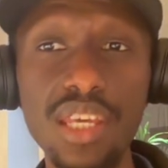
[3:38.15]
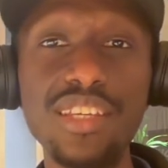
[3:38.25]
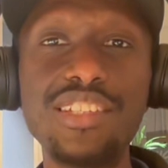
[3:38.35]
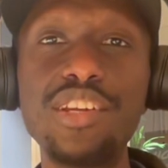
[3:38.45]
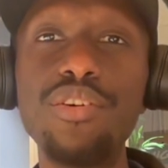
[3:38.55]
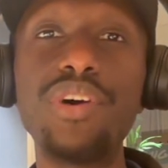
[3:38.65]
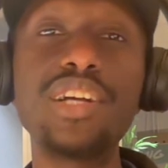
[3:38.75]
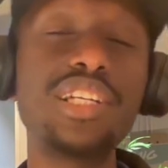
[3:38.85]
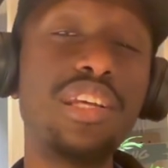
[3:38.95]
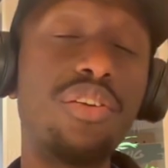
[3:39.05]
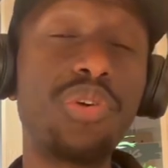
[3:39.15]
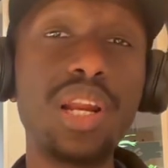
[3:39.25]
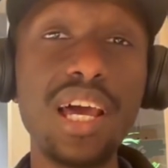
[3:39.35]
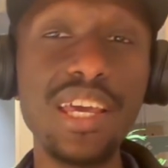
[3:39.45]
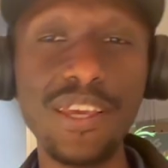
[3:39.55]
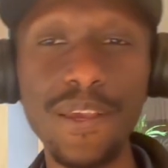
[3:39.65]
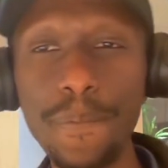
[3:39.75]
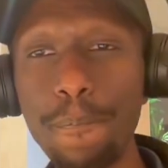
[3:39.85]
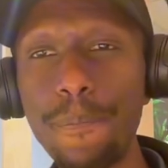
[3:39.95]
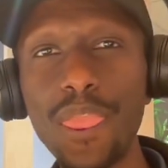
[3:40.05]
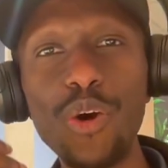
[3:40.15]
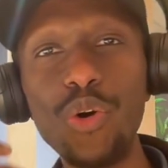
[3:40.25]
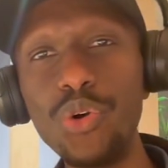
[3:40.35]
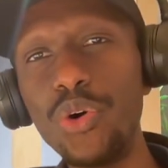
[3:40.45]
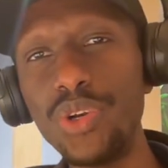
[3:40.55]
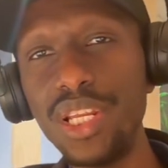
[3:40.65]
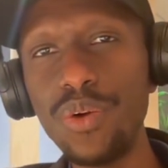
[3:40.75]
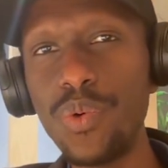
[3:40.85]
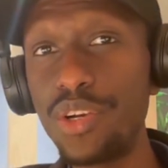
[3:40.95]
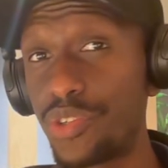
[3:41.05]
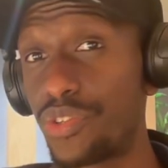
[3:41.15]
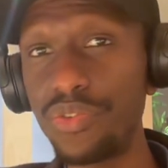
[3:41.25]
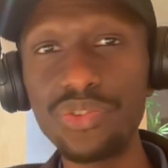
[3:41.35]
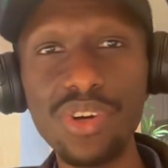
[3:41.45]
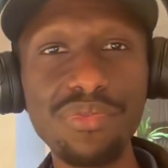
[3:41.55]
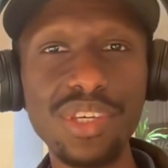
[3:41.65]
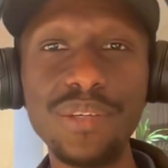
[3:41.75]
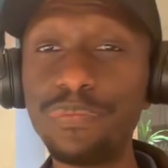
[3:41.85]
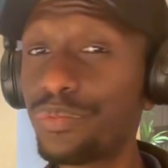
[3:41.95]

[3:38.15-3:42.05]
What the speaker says: instead of actually relying on only one source of traffic.